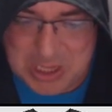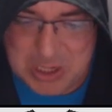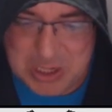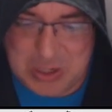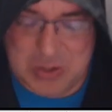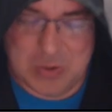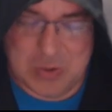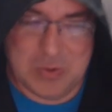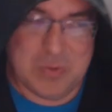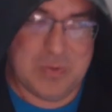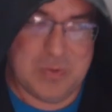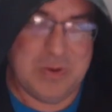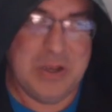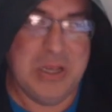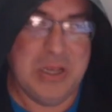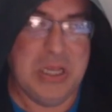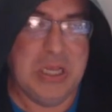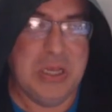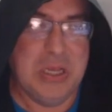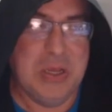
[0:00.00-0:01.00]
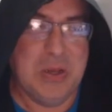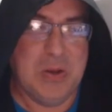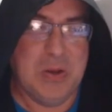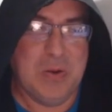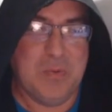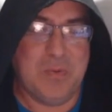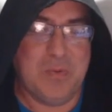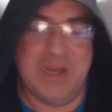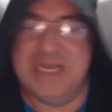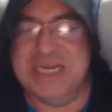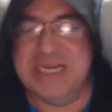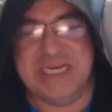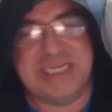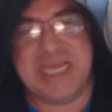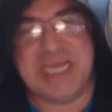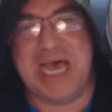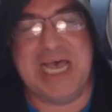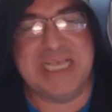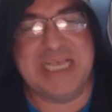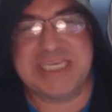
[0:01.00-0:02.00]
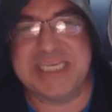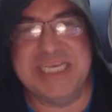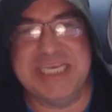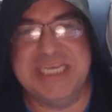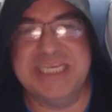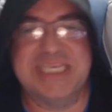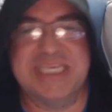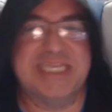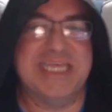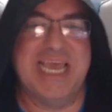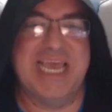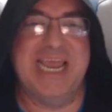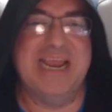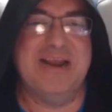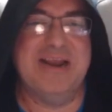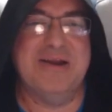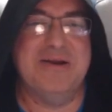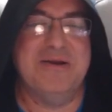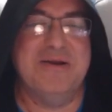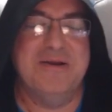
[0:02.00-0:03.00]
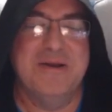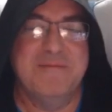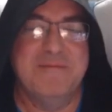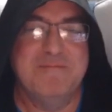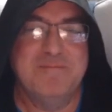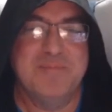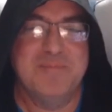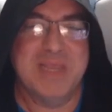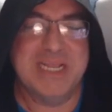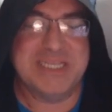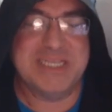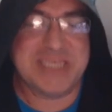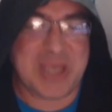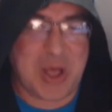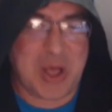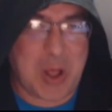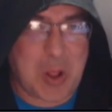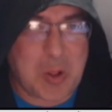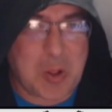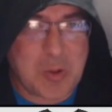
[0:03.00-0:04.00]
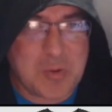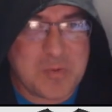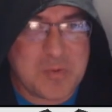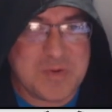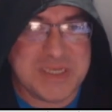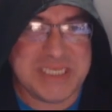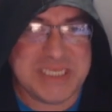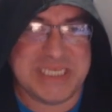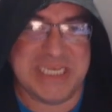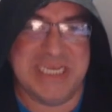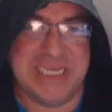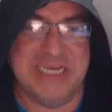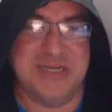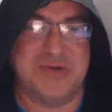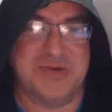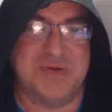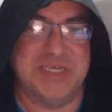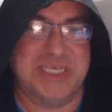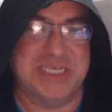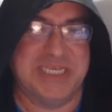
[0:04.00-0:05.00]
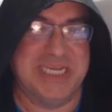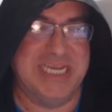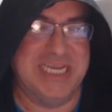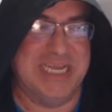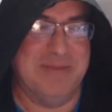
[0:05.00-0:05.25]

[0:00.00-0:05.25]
who, when Natasi's there, it's always interesting.